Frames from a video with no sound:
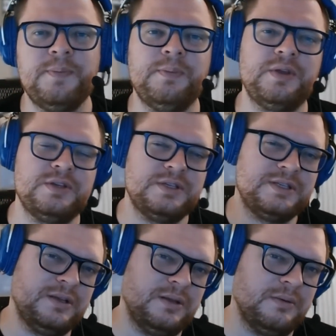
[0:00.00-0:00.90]
because it's
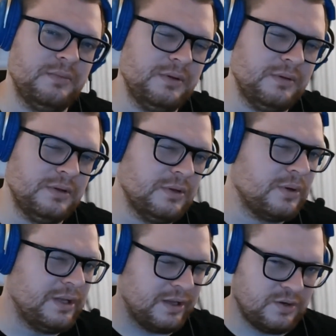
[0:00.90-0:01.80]
going to
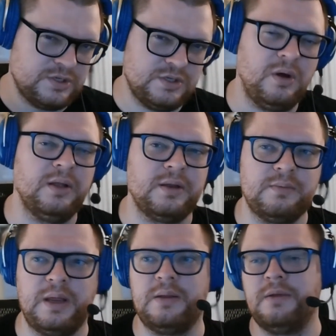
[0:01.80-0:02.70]
look like you're stalling, right?